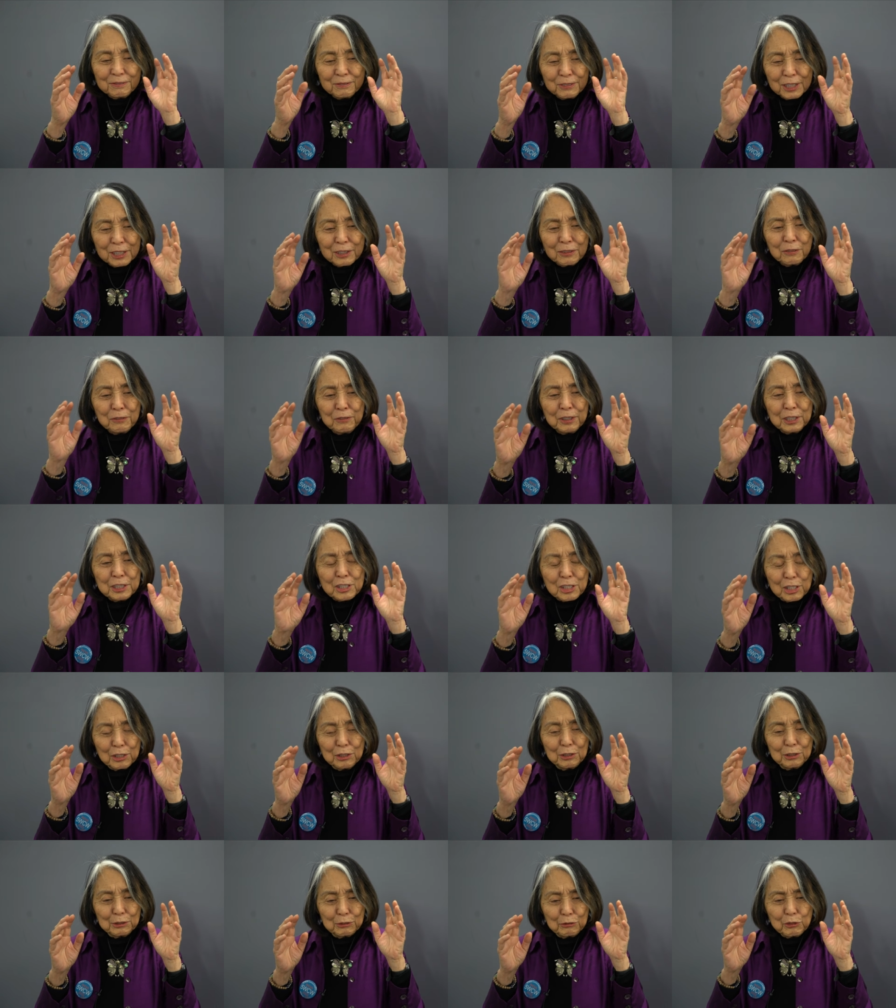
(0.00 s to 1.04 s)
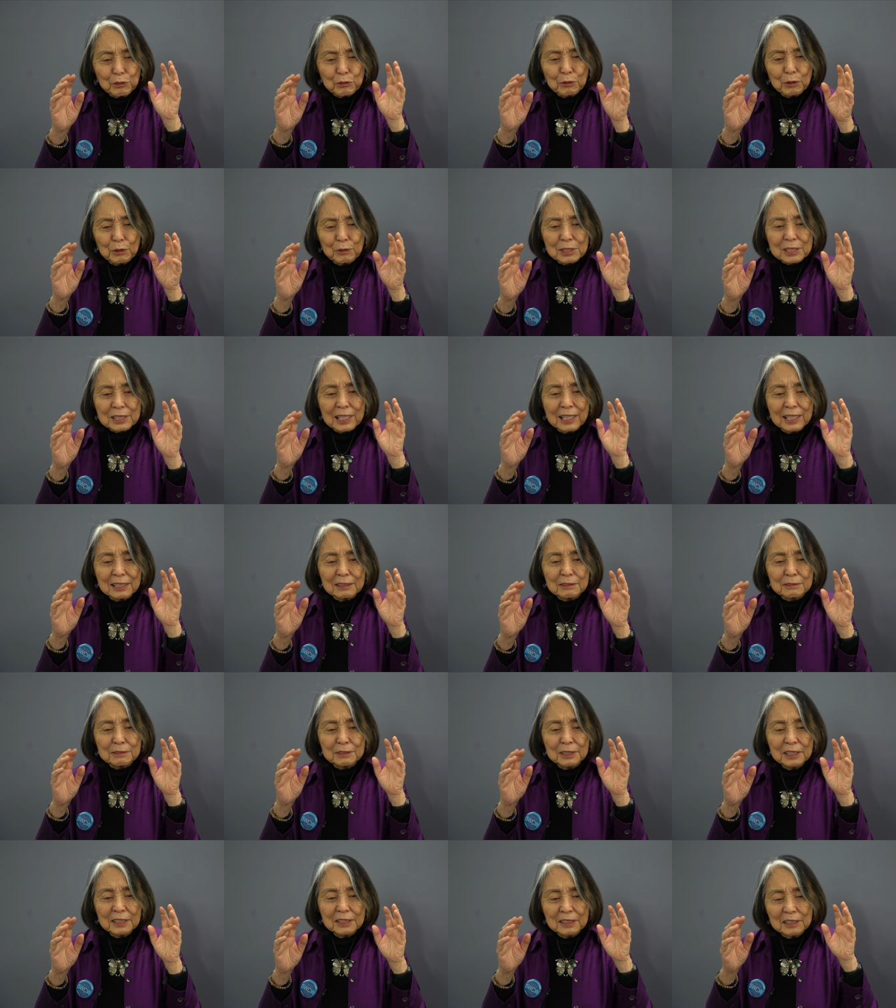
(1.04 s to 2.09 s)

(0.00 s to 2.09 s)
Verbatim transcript: fit, you, if you always kind of